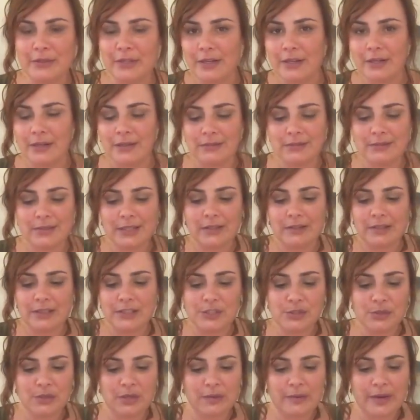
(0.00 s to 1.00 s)
They're
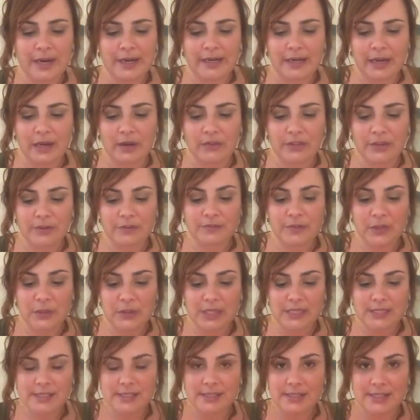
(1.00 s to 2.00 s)
into it right now. Their
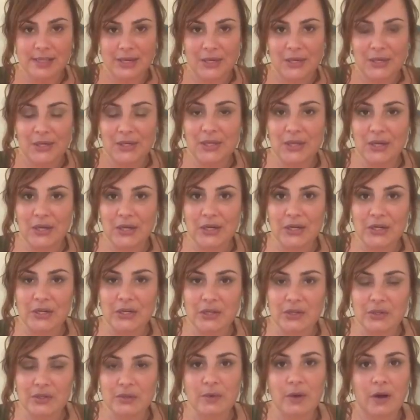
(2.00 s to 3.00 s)
focus is all on
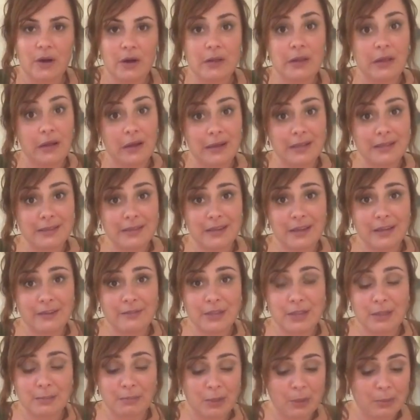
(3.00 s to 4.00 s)
you, all on love
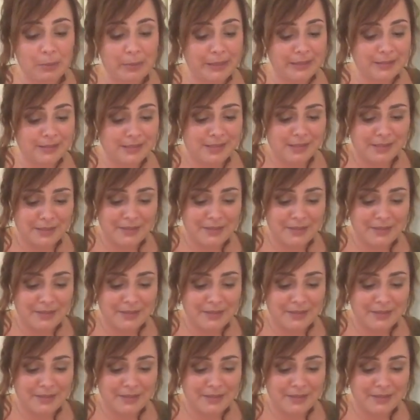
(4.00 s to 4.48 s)
at the moment.